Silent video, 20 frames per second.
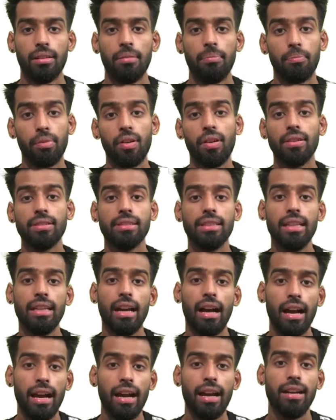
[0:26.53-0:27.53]
Previously,
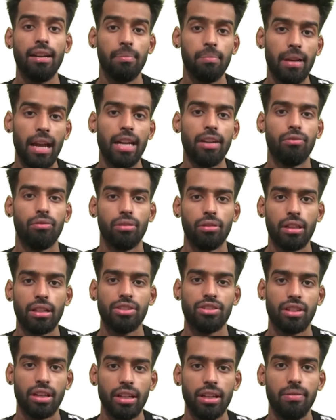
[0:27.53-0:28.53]
I had applied for a
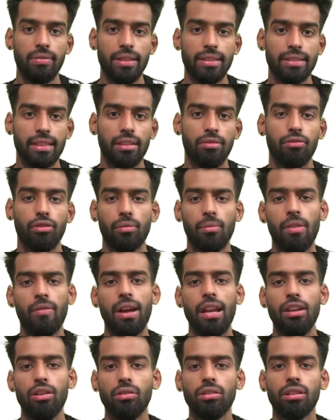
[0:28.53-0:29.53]
study visa from a
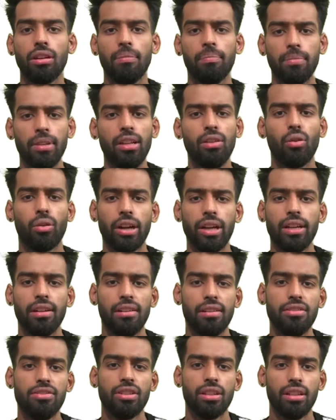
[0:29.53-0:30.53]
well-known company located
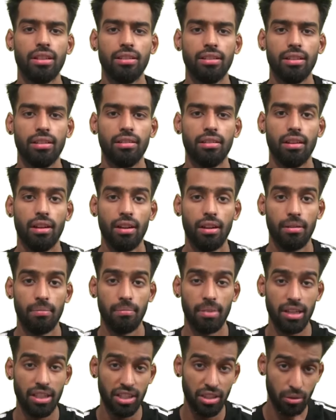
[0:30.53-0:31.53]
in Jalandhar,
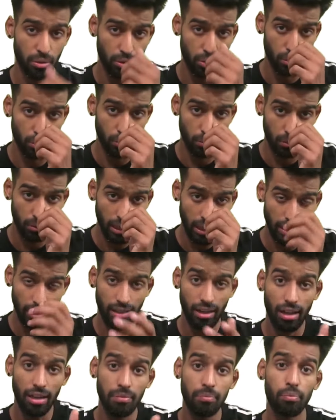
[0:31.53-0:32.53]
but due to like
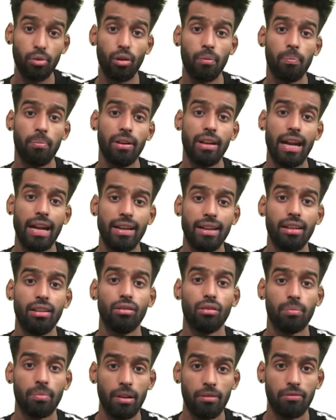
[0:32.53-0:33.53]
improper handling
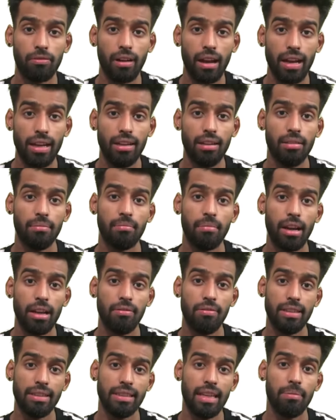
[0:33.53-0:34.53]
of my file, my
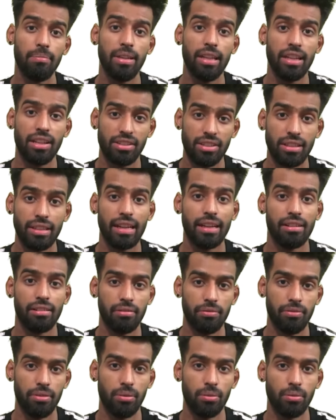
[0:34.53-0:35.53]
visa application got
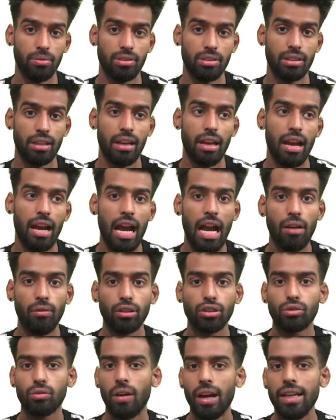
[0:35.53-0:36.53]
refused. I
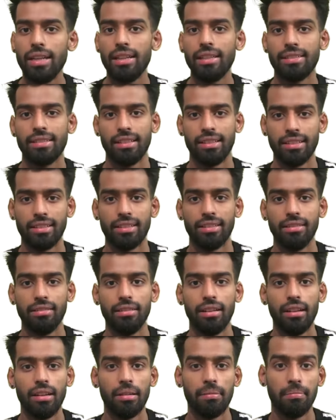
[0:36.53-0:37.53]
was quite disheartened.
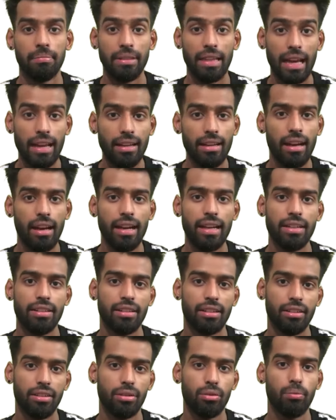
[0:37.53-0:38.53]
Then I
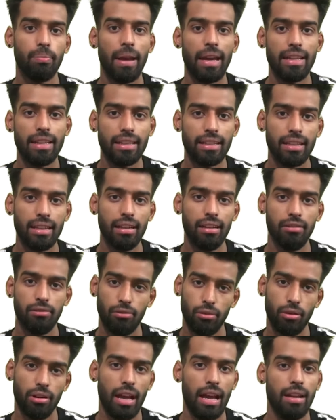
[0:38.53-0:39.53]
turned to Panacea
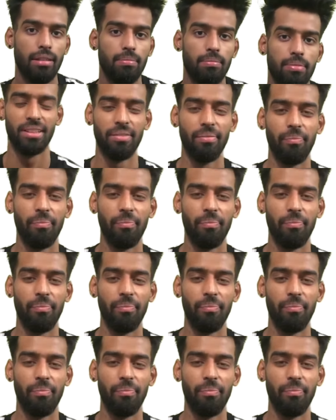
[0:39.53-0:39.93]
for help.